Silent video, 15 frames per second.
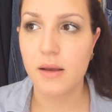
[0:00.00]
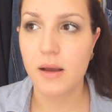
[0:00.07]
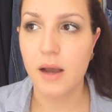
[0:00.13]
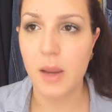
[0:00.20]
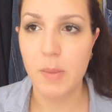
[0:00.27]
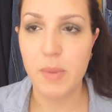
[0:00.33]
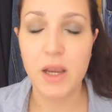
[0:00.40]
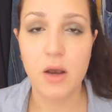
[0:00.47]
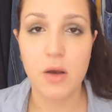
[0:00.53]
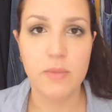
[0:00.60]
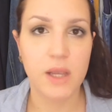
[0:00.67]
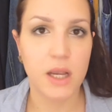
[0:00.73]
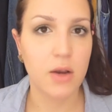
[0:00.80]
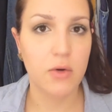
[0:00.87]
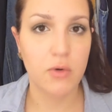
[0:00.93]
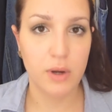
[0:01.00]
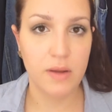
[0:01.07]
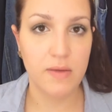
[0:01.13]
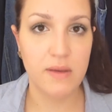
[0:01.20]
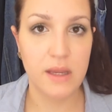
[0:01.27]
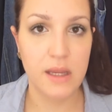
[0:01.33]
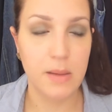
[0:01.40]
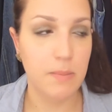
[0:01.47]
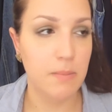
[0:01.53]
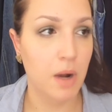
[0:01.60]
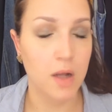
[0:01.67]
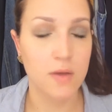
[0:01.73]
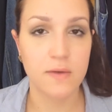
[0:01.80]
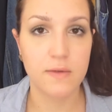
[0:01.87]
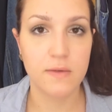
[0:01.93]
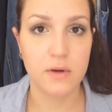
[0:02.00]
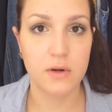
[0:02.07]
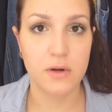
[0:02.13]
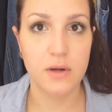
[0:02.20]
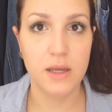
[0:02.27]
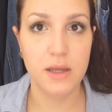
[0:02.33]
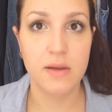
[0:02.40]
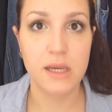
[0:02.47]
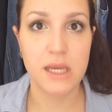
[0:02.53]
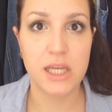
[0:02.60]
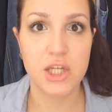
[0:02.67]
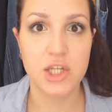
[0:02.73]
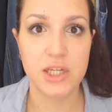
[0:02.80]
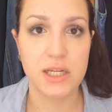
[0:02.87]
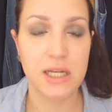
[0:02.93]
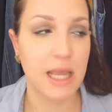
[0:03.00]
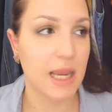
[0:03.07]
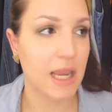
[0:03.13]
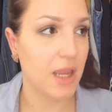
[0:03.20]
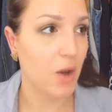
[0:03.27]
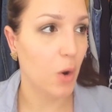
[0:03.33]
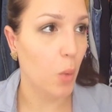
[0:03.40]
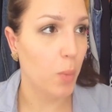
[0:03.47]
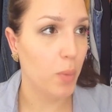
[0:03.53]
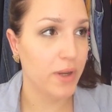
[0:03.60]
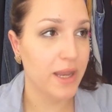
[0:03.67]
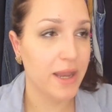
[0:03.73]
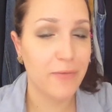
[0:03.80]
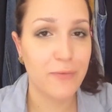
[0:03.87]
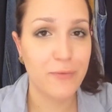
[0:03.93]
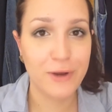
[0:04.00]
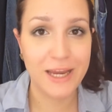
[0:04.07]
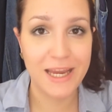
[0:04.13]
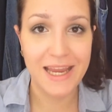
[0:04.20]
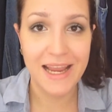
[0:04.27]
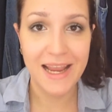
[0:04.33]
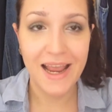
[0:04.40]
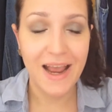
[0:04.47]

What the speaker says: I become that crazy monster in the kitchen. Like, I open every